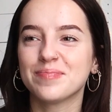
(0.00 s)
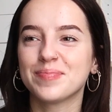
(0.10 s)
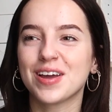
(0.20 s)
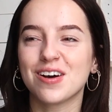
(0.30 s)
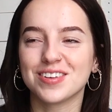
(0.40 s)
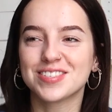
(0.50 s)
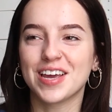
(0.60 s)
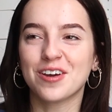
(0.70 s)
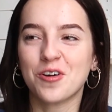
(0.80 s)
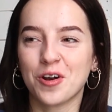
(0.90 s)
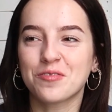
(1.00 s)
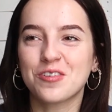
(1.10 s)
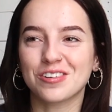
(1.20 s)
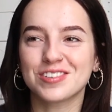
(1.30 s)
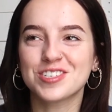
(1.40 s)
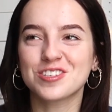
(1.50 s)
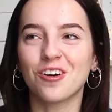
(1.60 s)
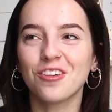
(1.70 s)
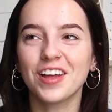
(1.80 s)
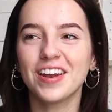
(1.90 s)
because it could have gotten
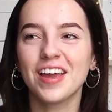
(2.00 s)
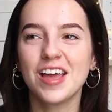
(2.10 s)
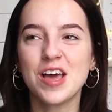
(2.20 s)
stolen.